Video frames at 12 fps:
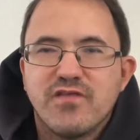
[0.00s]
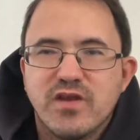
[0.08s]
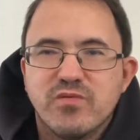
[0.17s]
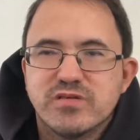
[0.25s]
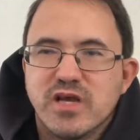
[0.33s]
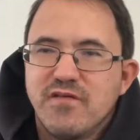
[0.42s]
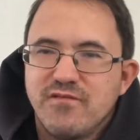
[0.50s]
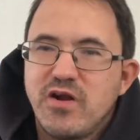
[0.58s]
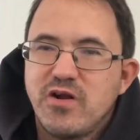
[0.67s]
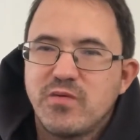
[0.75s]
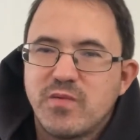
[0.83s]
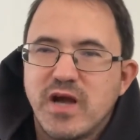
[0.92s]
and it was
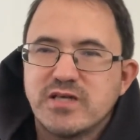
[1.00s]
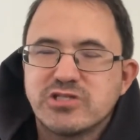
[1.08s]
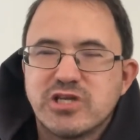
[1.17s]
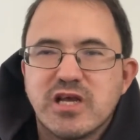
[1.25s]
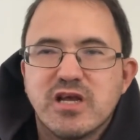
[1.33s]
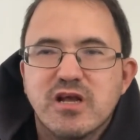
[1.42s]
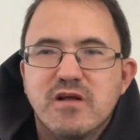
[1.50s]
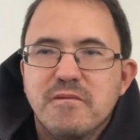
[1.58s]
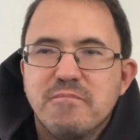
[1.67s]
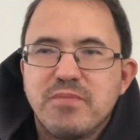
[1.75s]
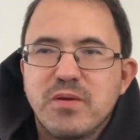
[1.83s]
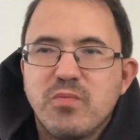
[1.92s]
very raunchy,
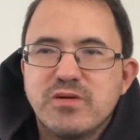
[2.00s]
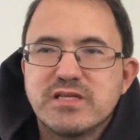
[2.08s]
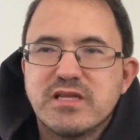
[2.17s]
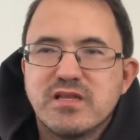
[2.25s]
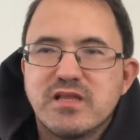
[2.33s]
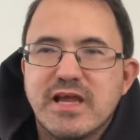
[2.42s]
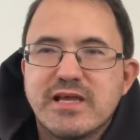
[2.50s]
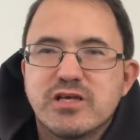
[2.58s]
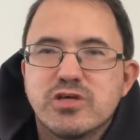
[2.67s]
but it wasn't like